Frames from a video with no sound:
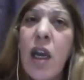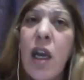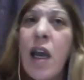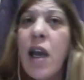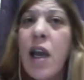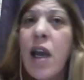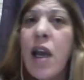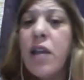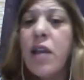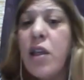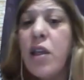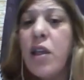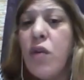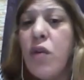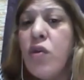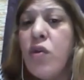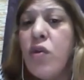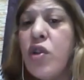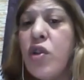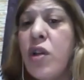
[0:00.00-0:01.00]
and they
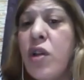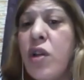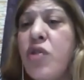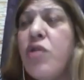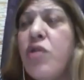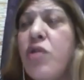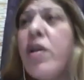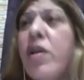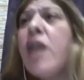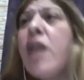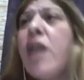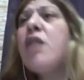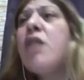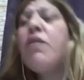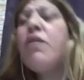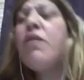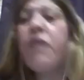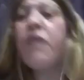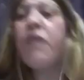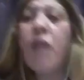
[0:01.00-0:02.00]
usually generate
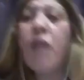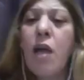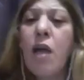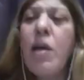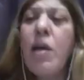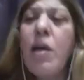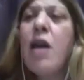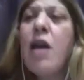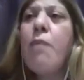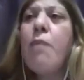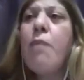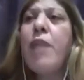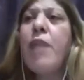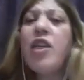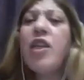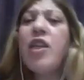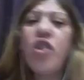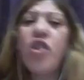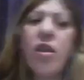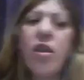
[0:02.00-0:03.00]
from a
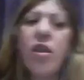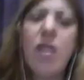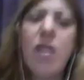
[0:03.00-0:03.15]
patient